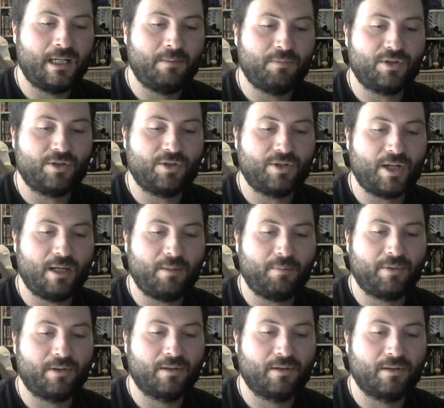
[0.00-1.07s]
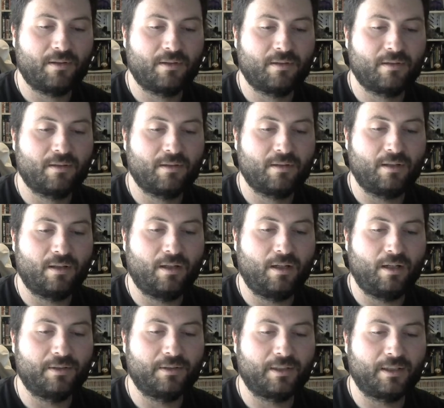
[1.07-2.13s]
shape
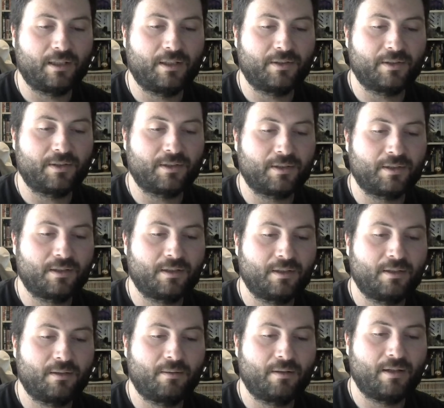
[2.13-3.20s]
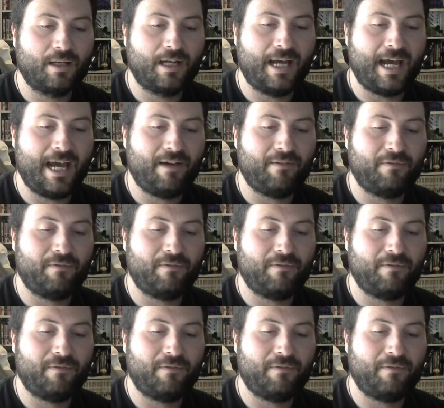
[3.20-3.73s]
on the other half.